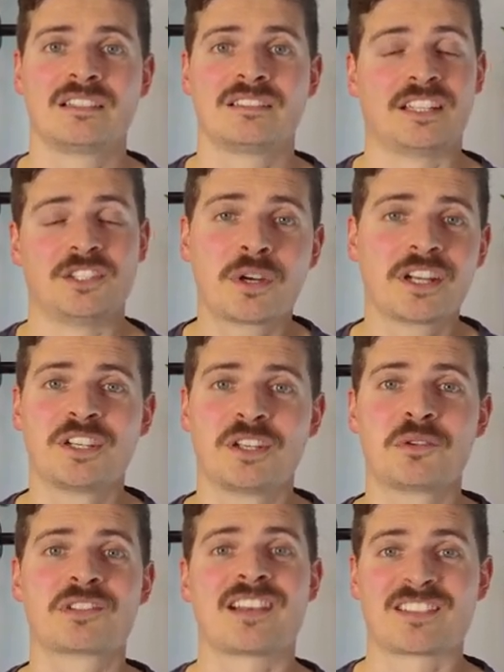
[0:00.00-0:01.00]
that you can
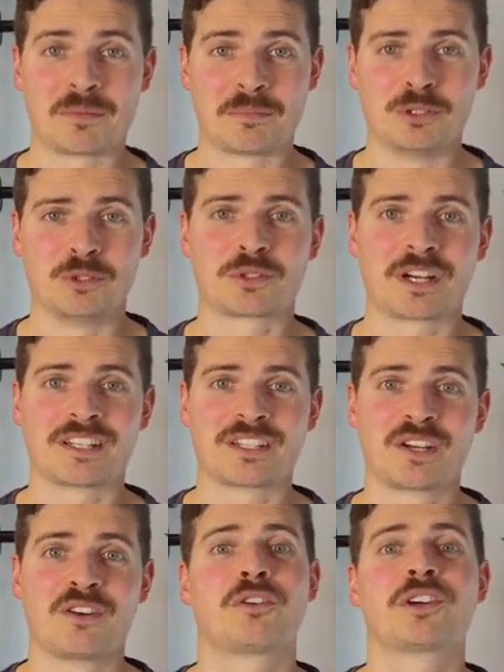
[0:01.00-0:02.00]
use as a
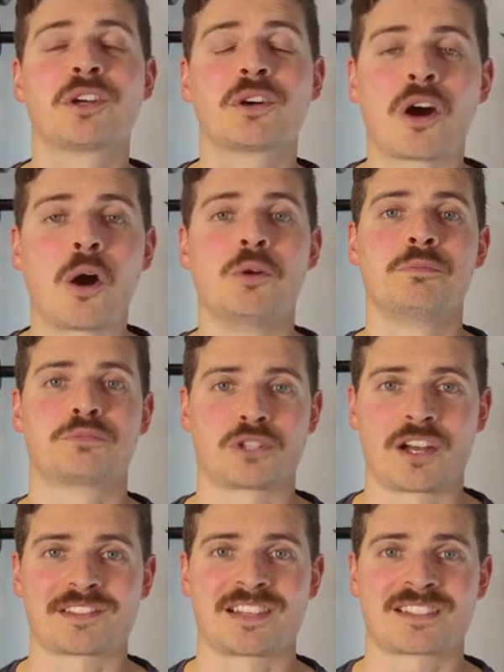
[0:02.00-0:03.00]
blueprint for your own
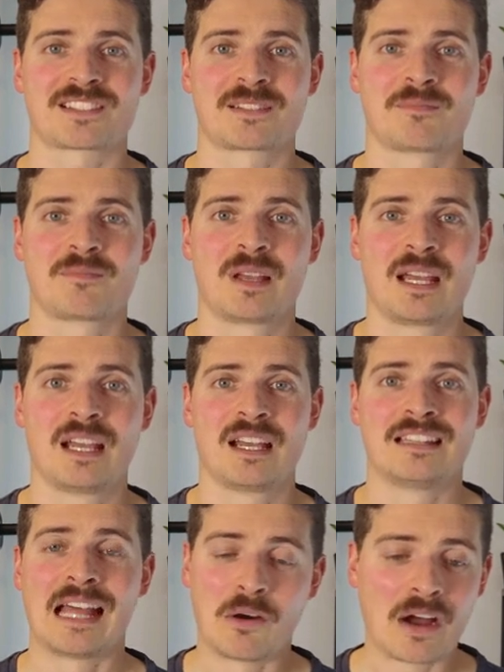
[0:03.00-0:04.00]
process.
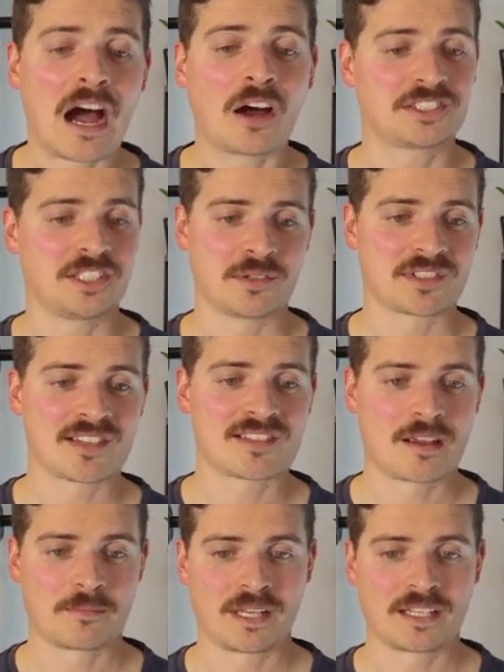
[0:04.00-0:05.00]
Now, how to use this
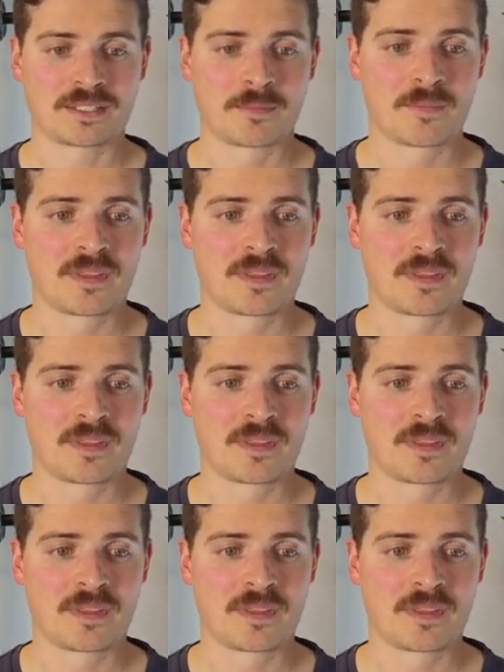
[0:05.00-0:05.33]
template?